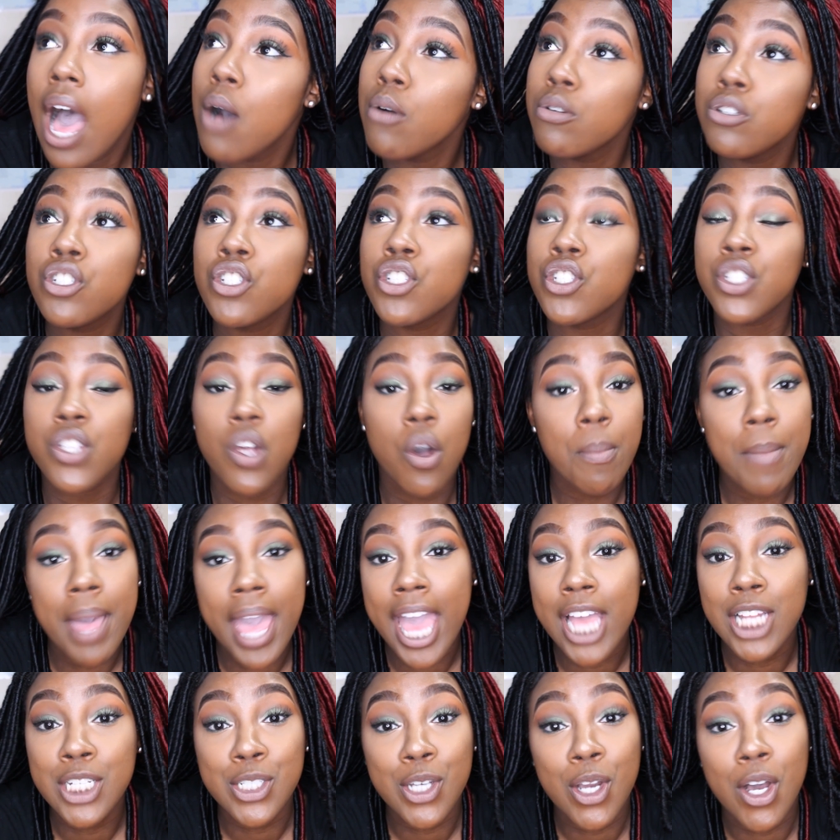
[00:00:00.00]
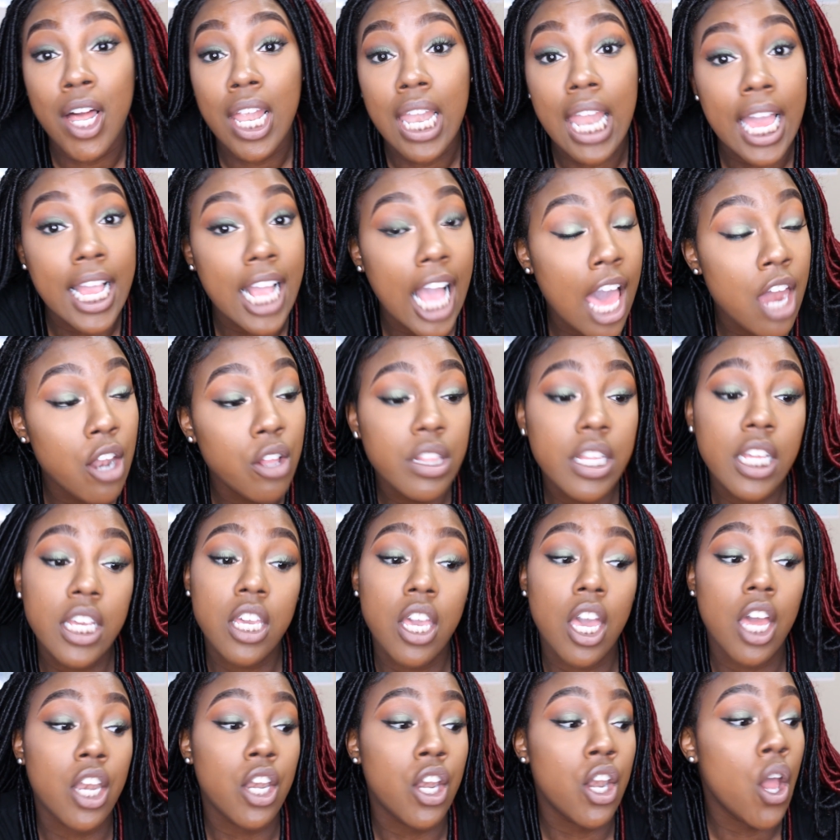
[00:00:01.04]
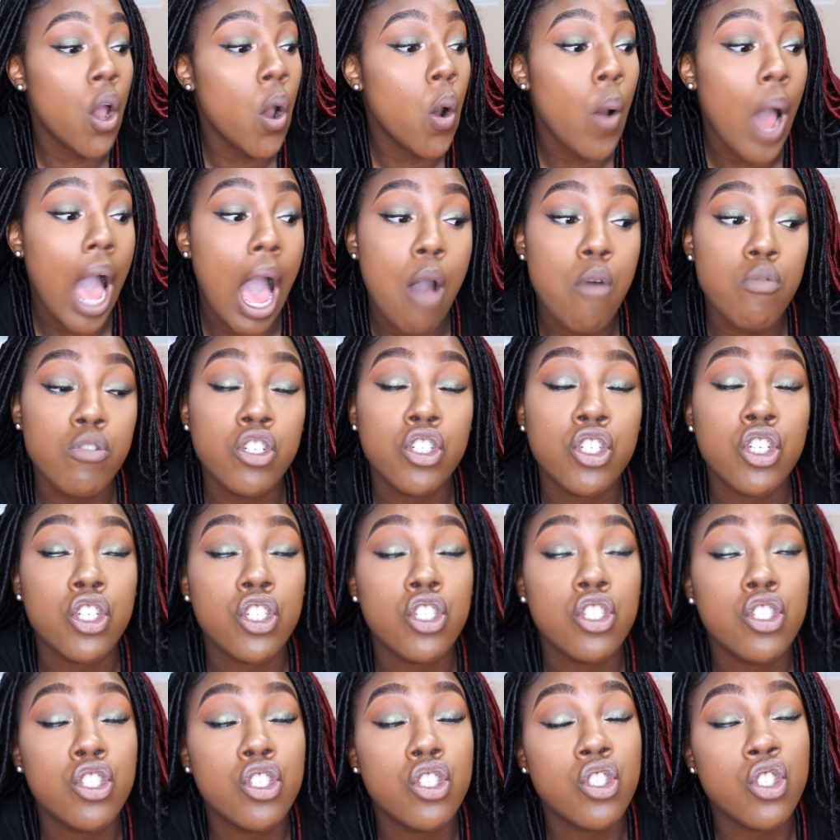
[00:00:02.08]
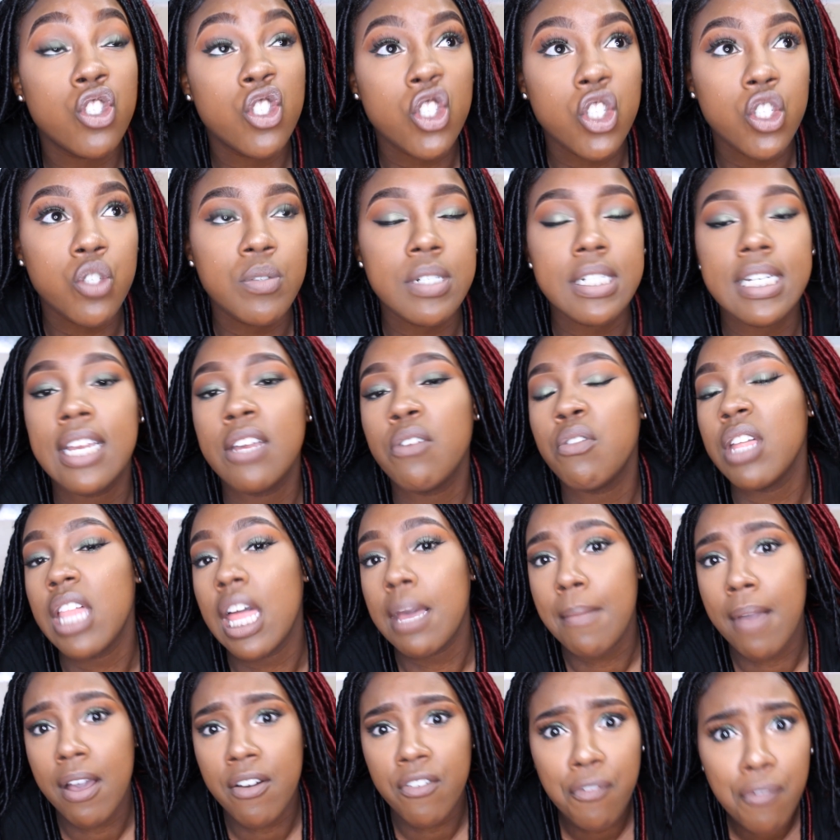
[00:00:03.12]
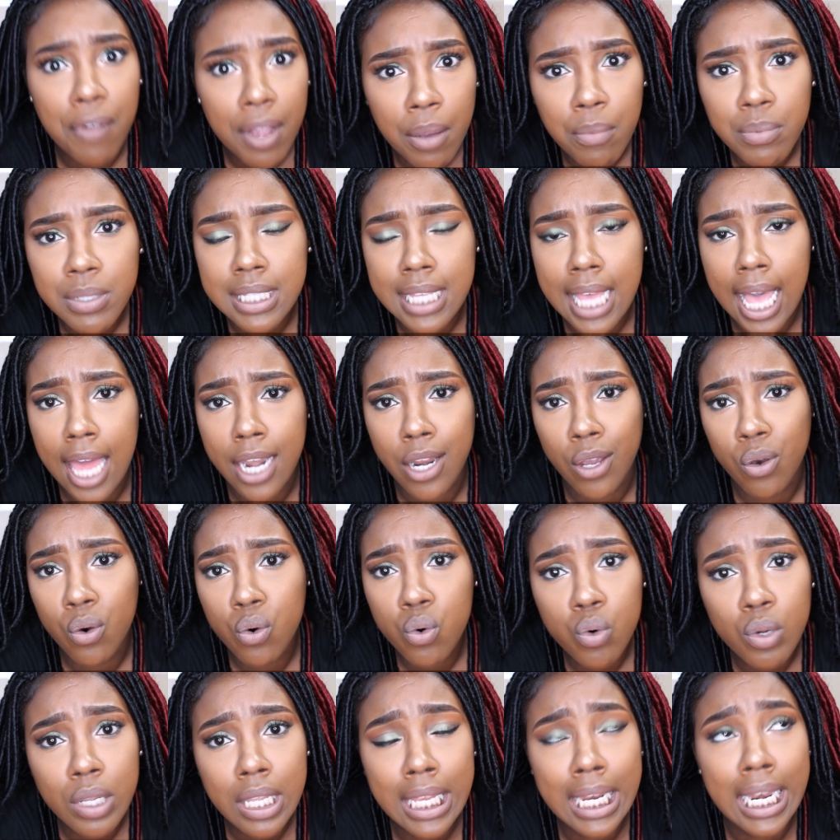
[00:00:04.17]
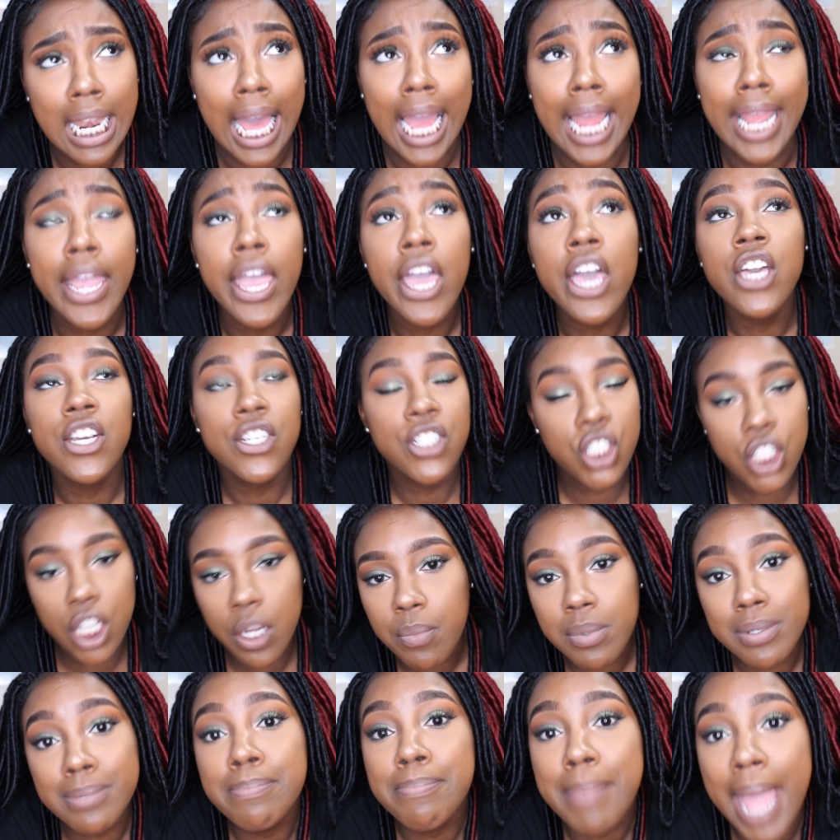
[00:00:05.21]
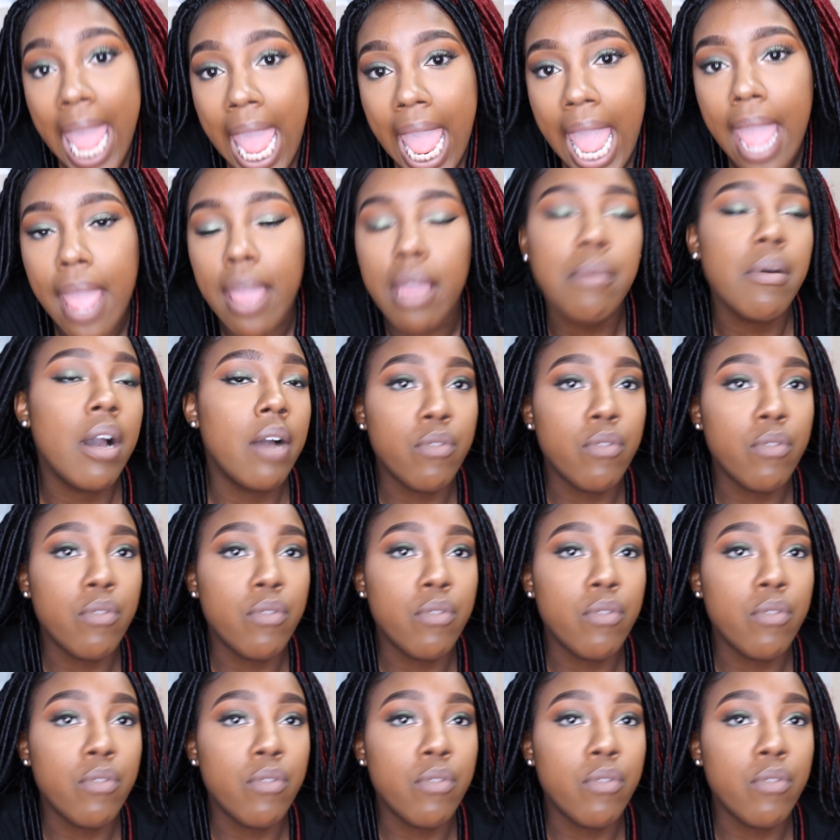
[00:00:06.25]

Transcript: I was just so mad, y'all. Like, I don't think y'all know, I was just so angry. Like, my friend was kind of cool, and like, she was mad.